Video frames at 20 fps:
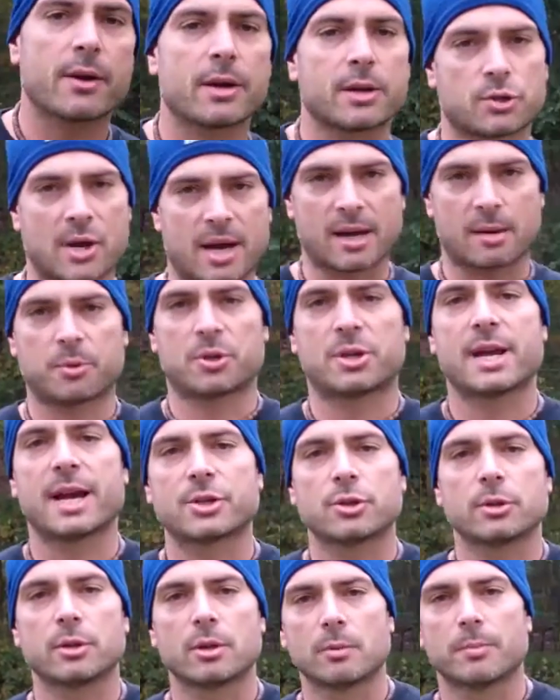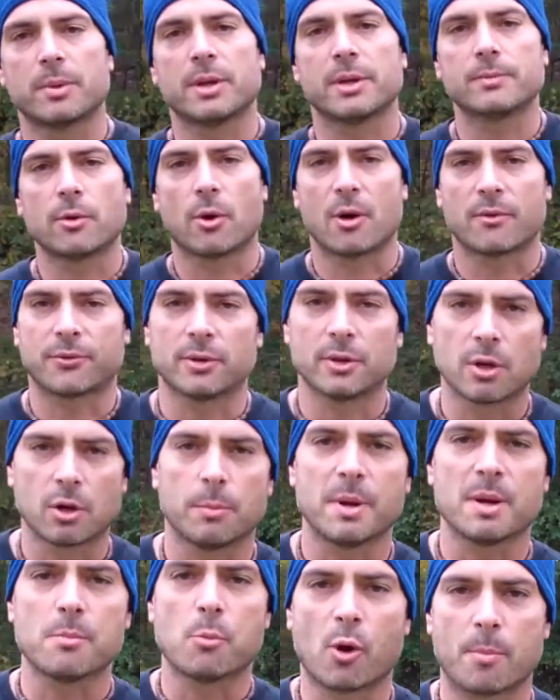to try to protect you a little bit, offer a little
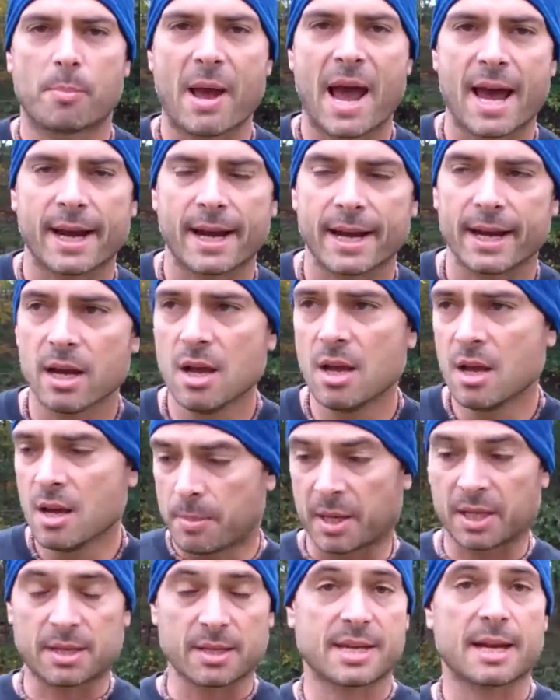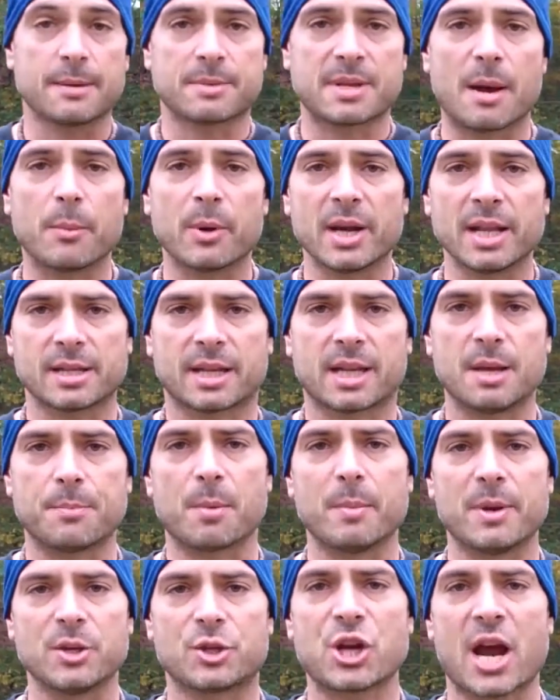bit more padding, but at the same time we need to keep
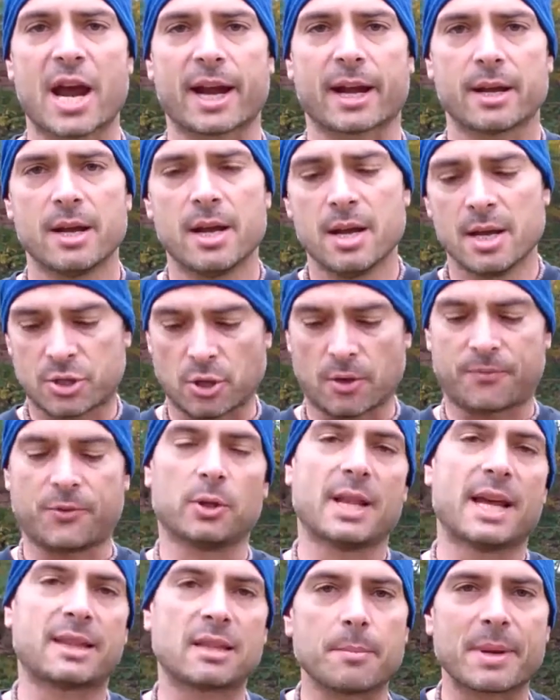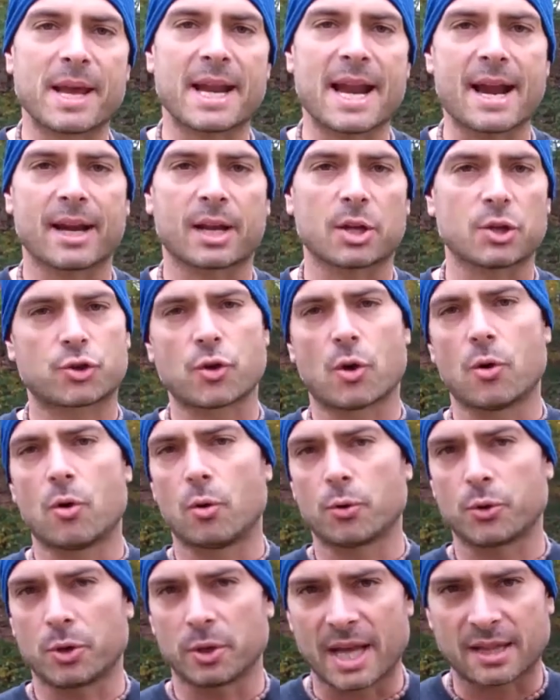them in check. So if you let them get out of
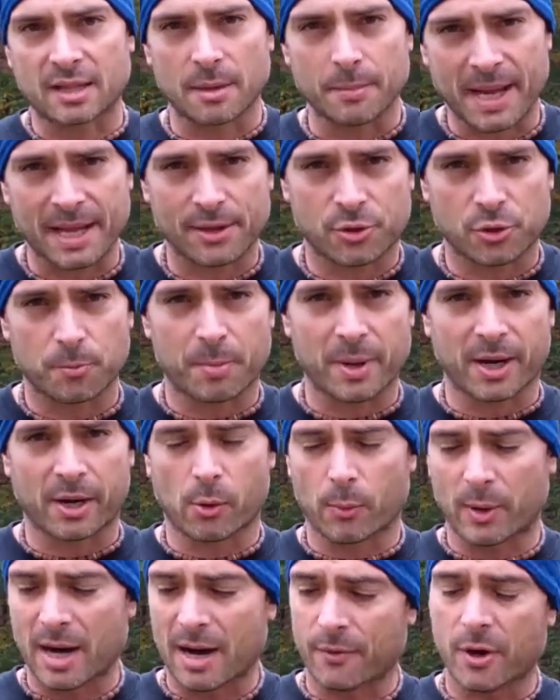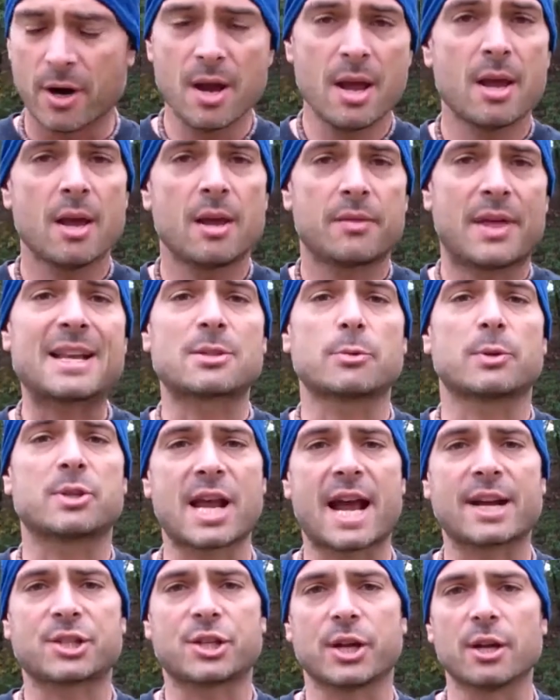control, you let them get too big or whatever, that's what's
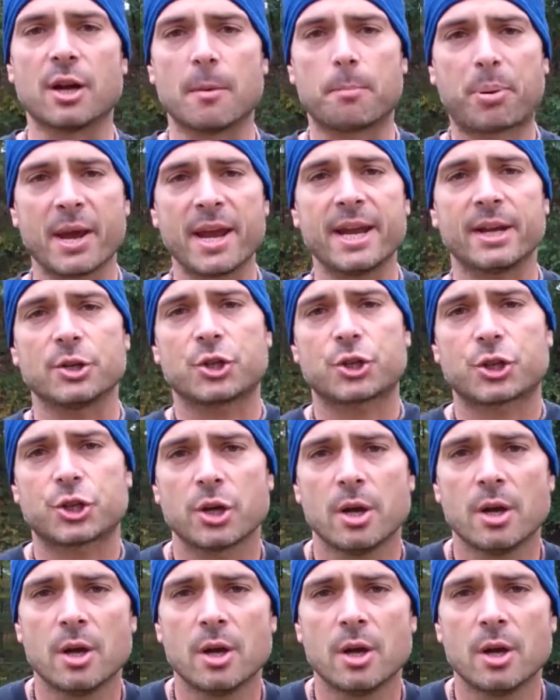actually going to pinch